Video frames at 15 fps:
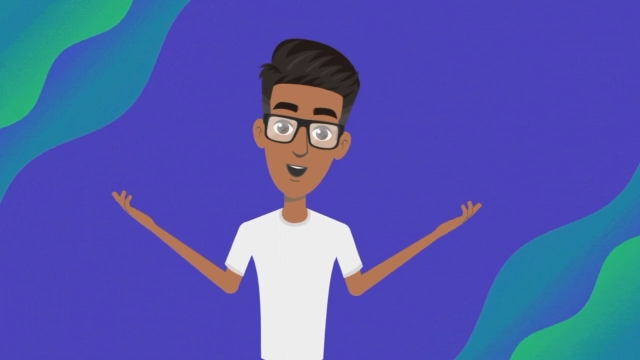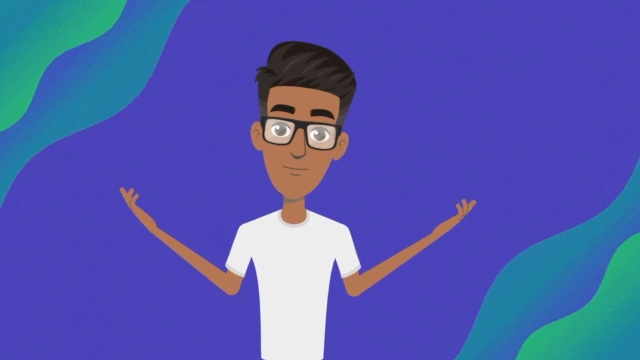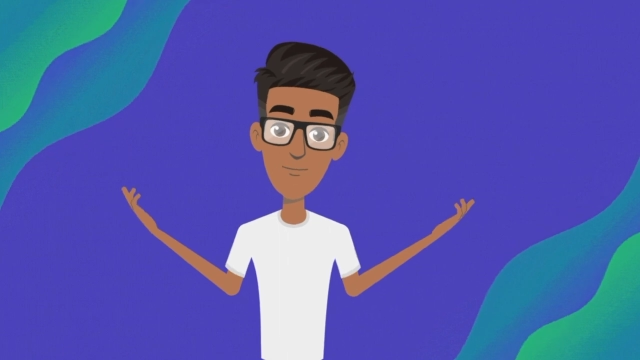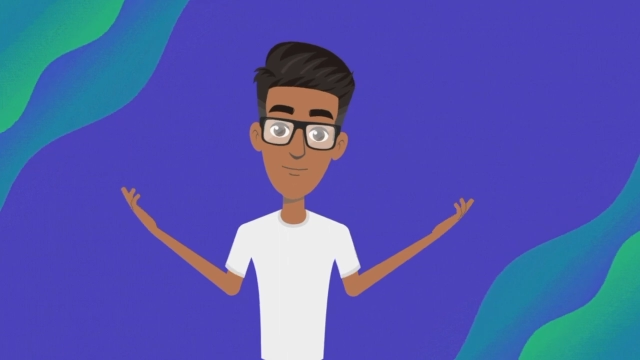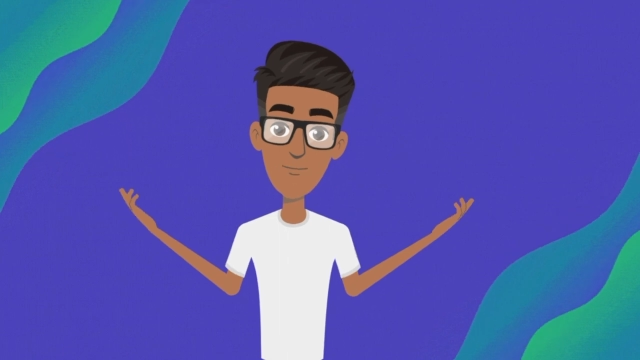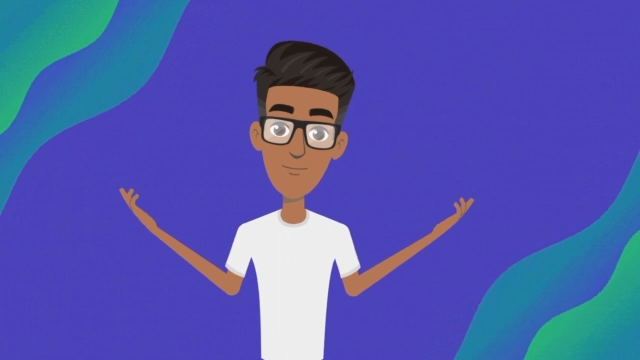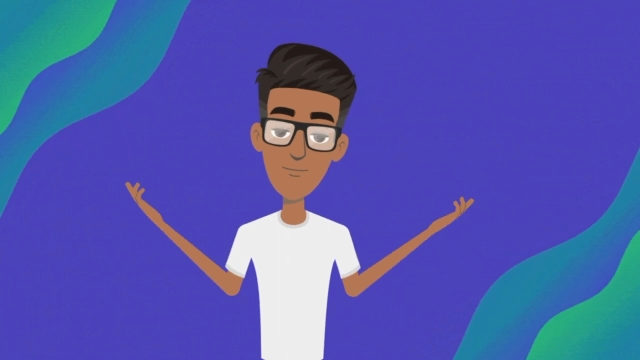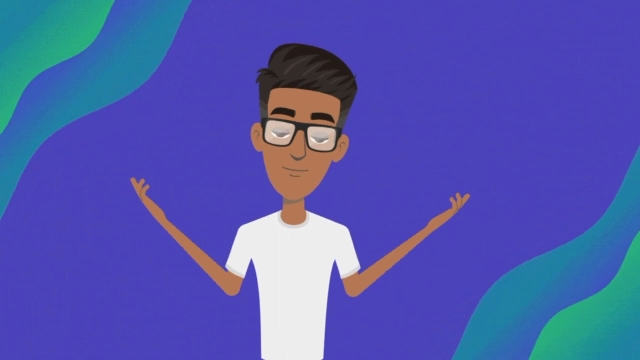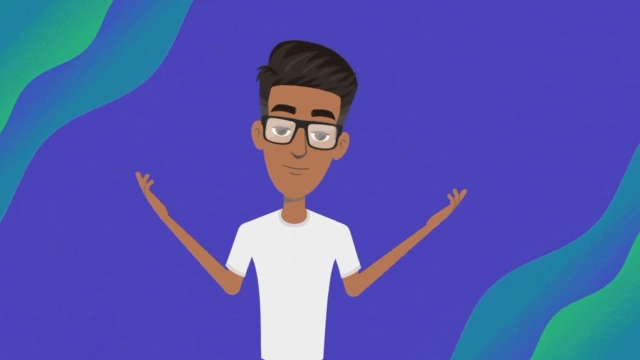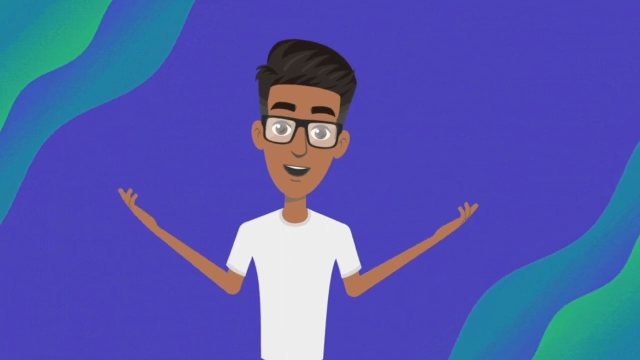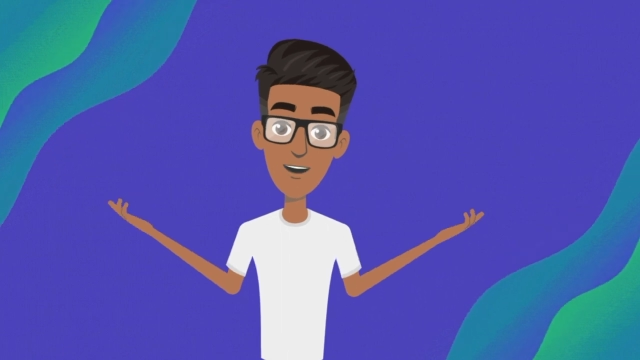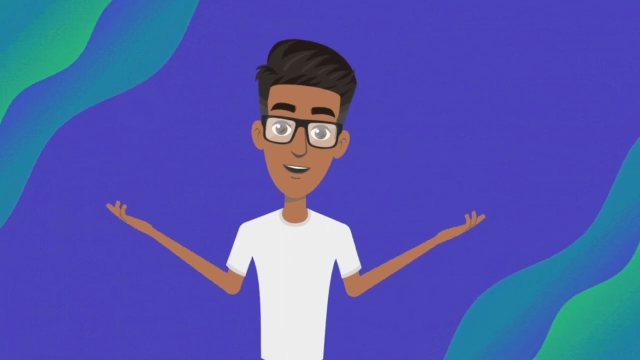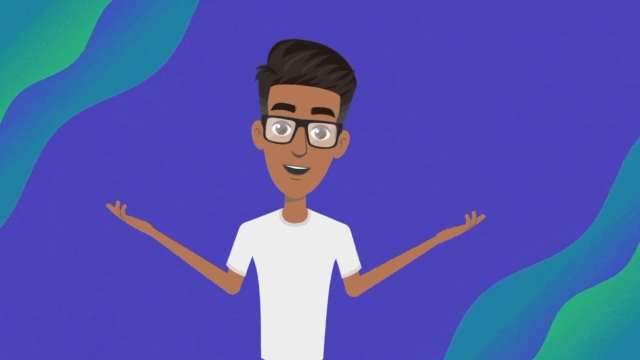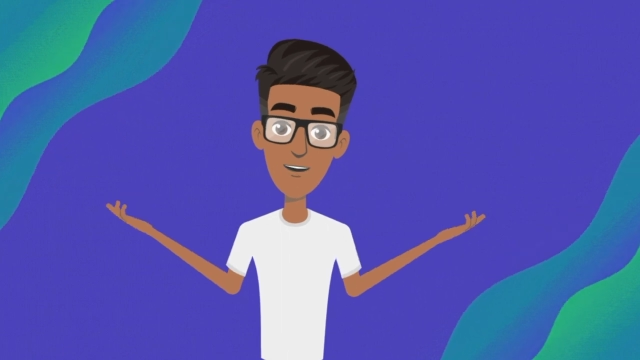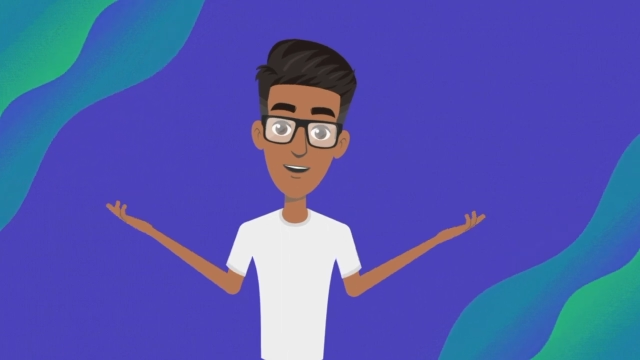in him
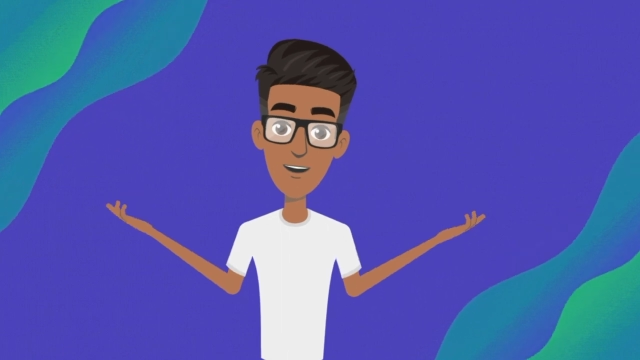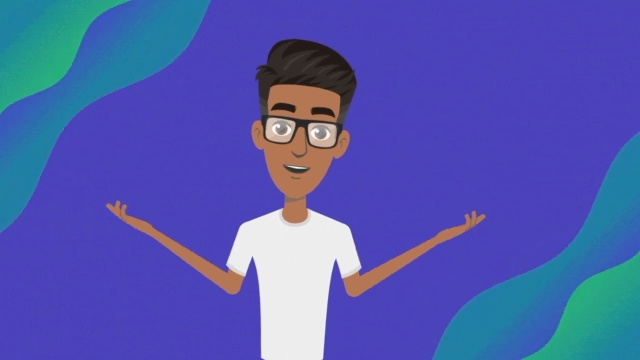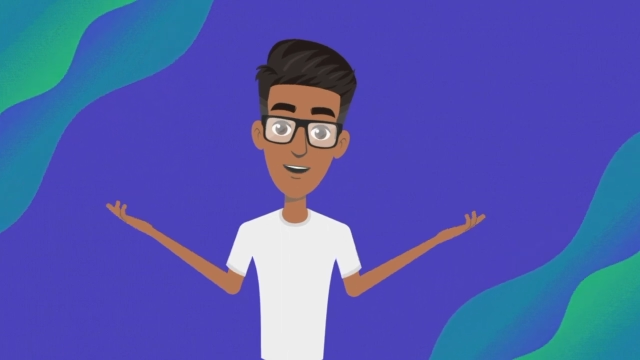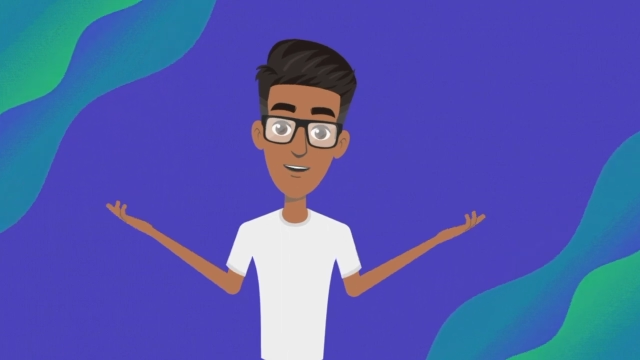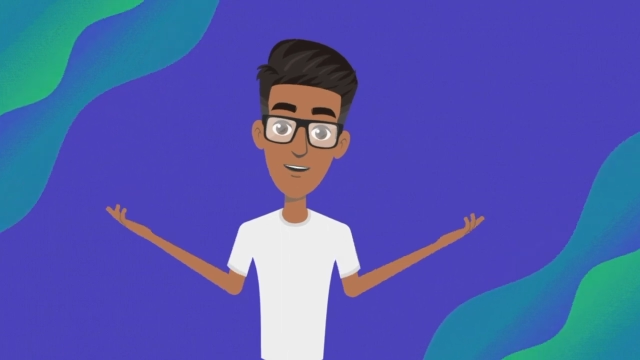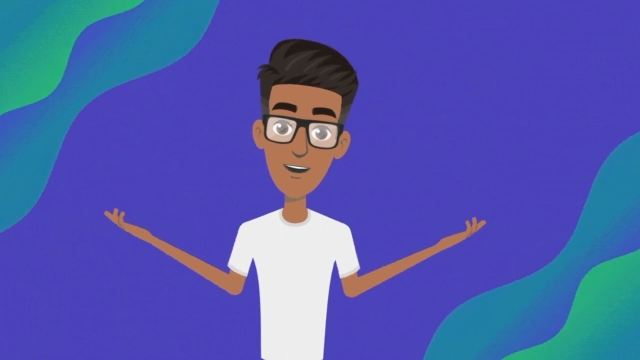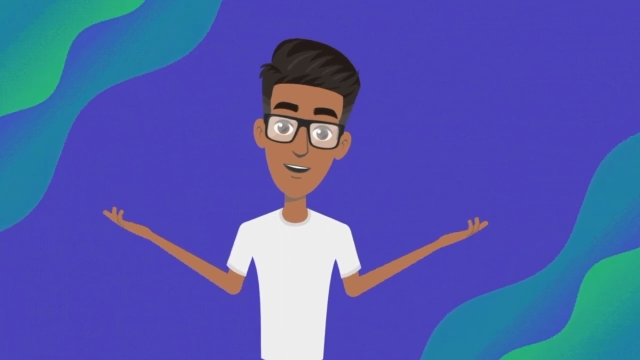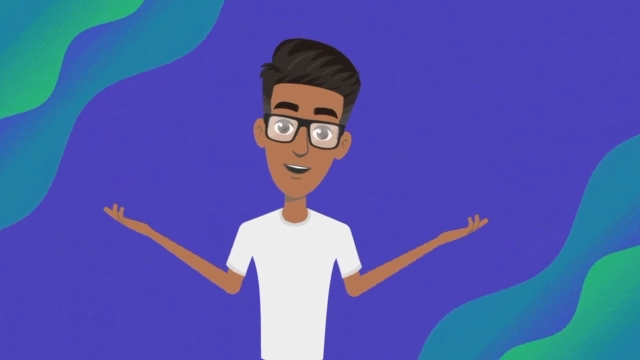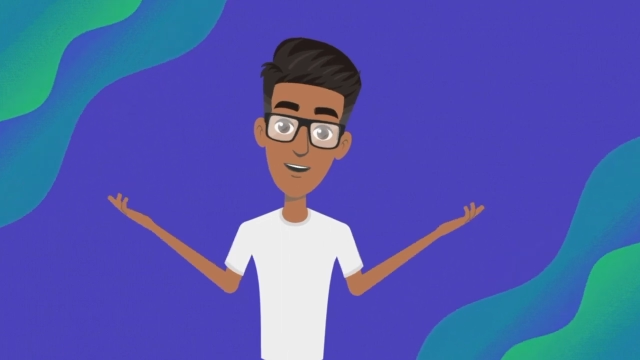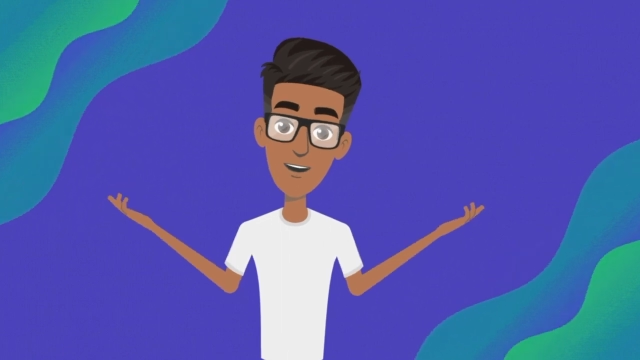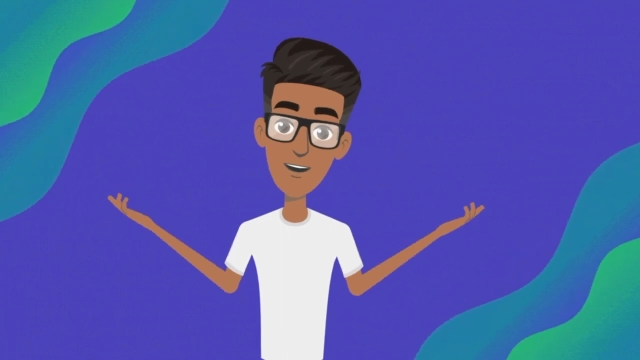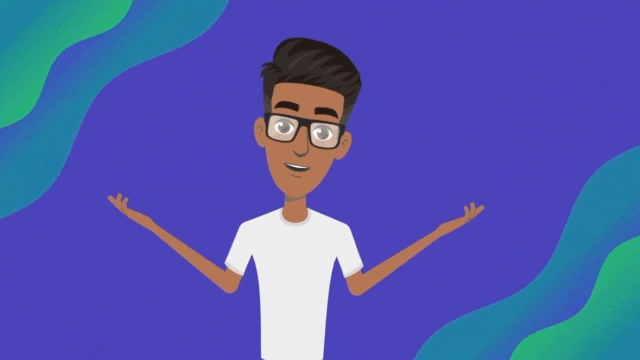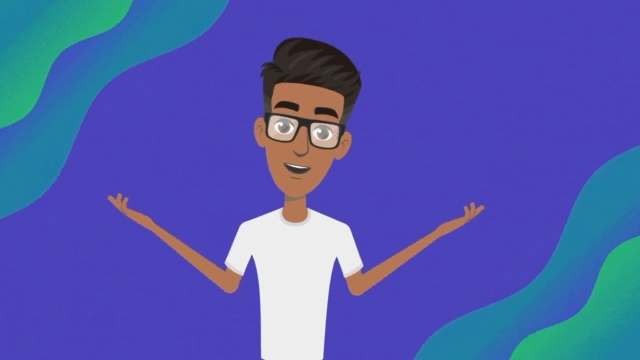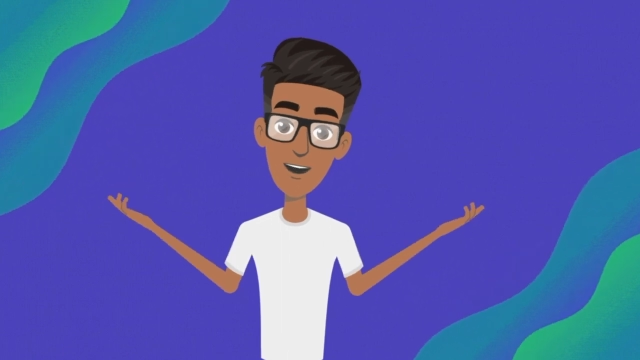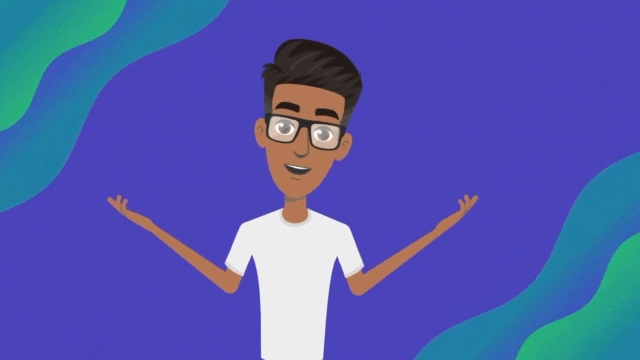and found out at a
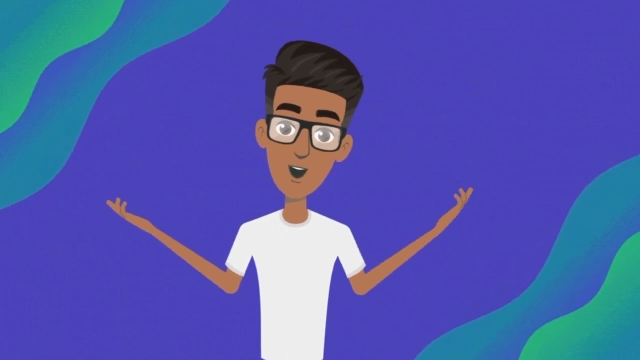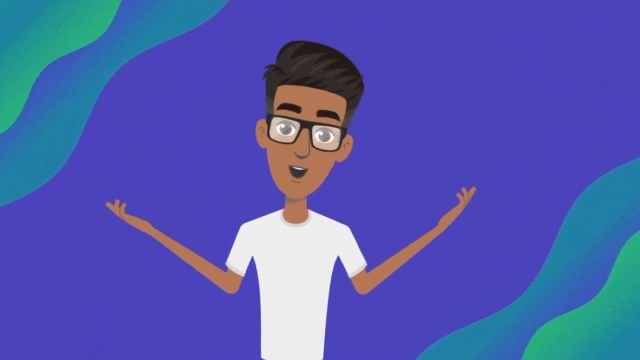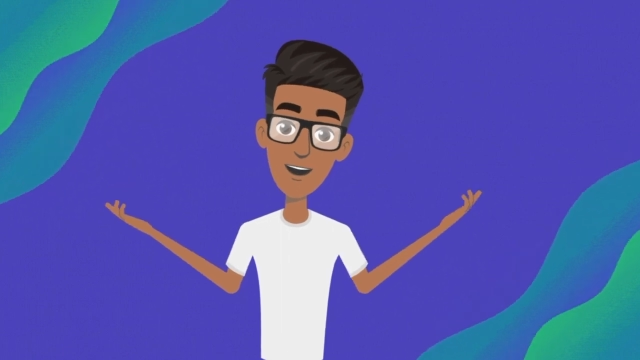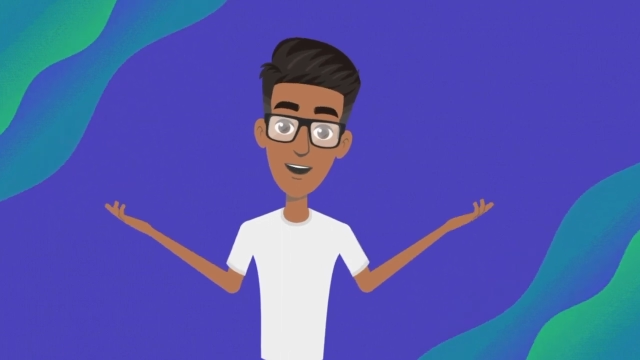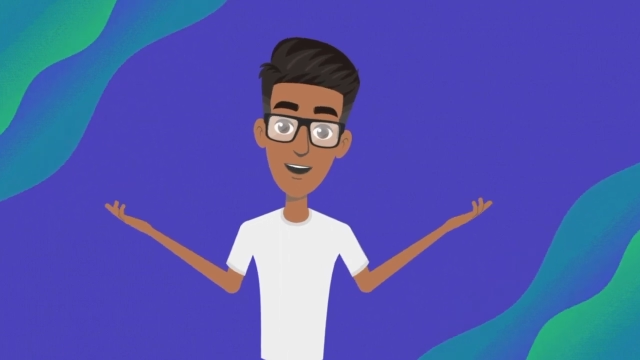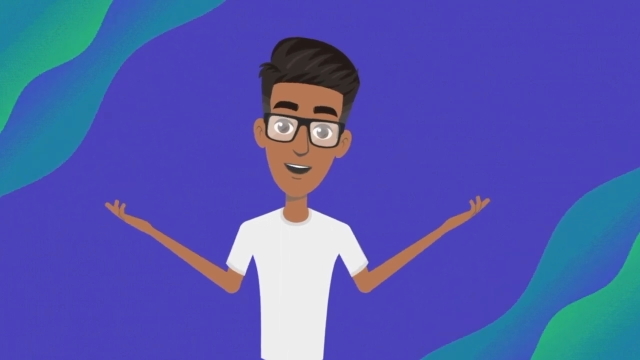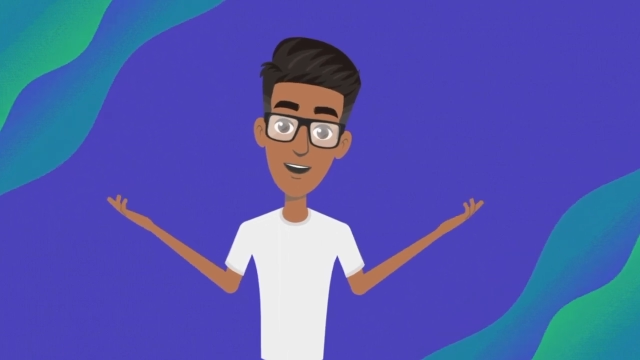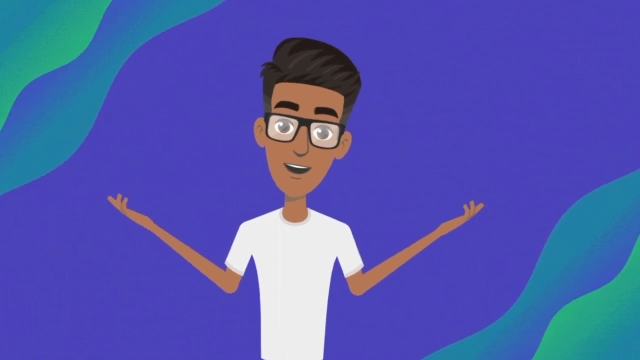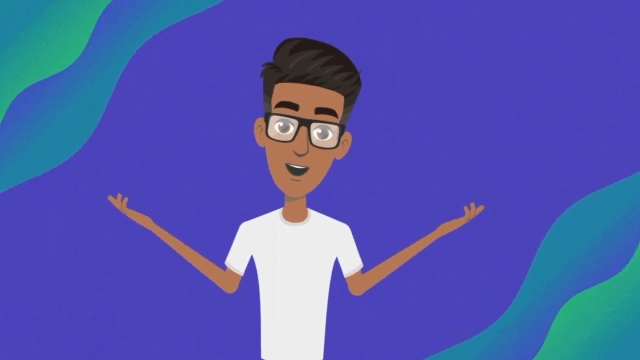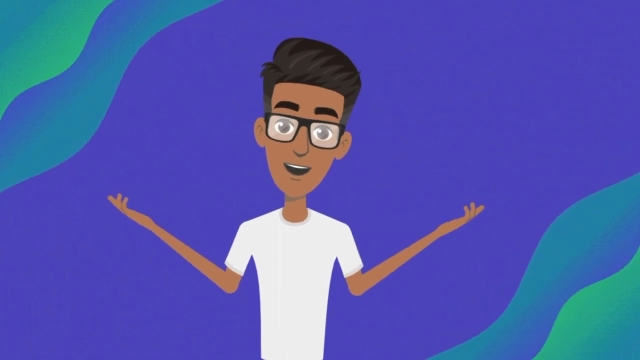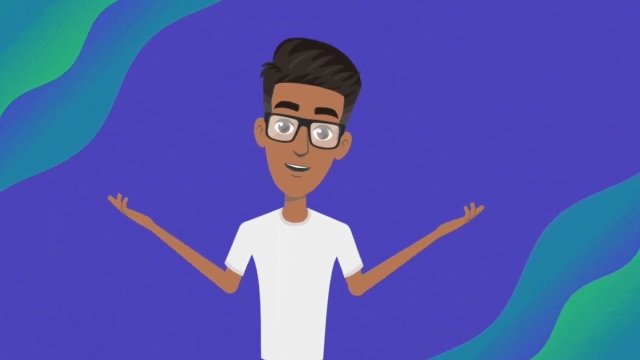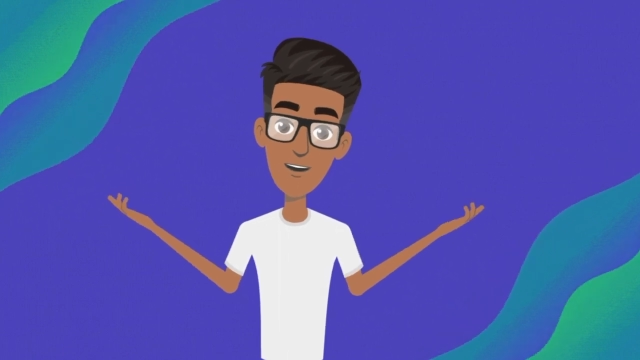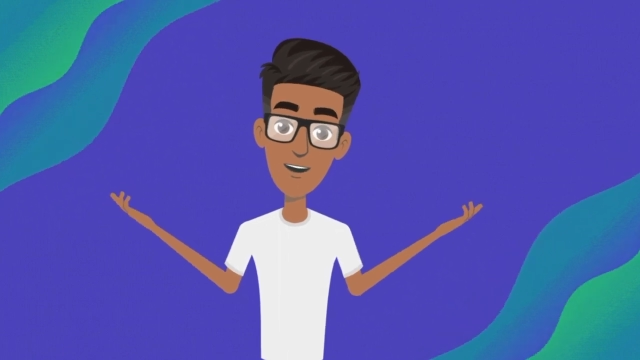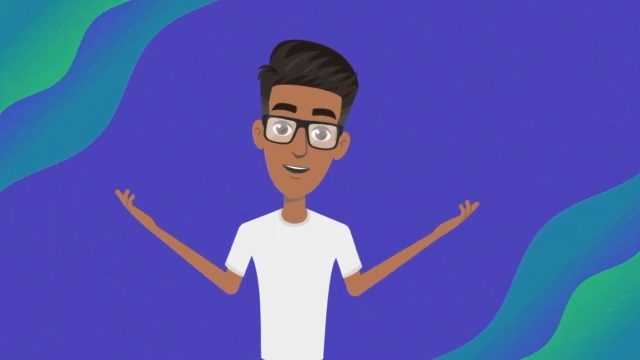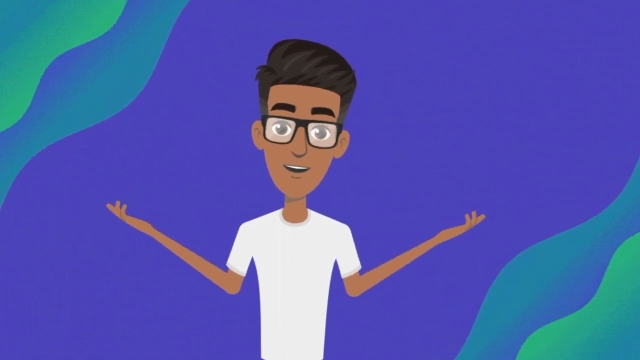later stage that he had
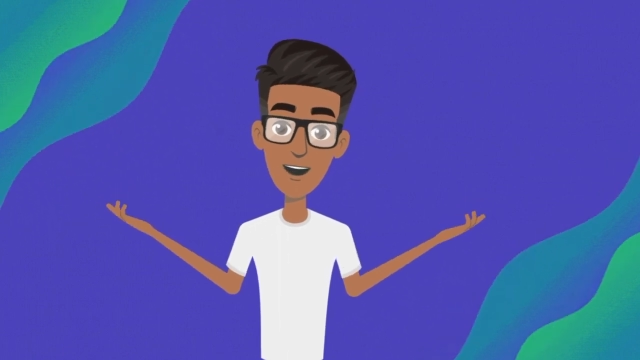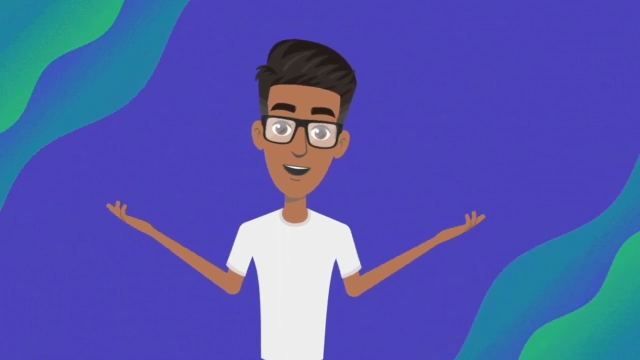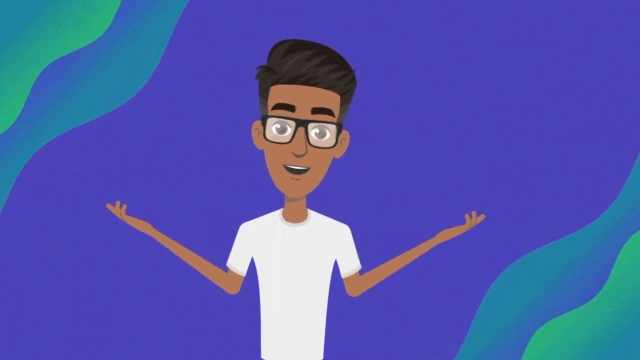cancer.